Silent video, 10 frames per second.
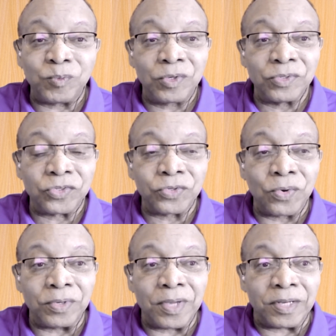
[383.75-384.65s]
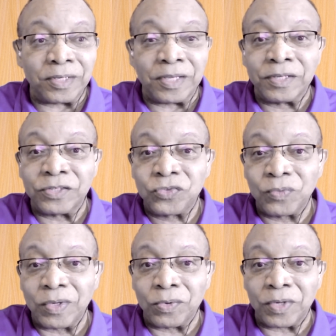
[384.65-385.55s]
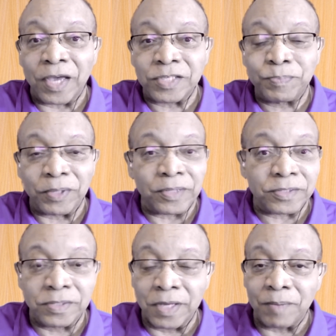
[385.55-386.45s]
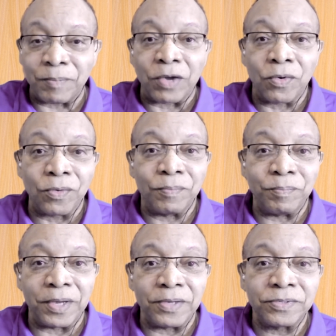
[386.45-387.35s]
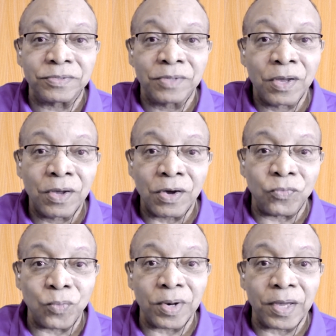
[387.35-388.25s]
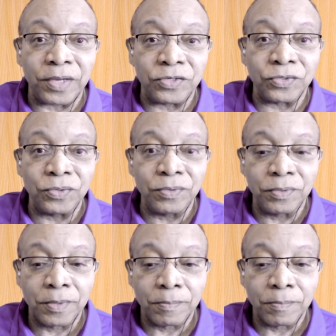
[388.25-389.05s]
concern in an industry or an aspect that's not my home base of what I do.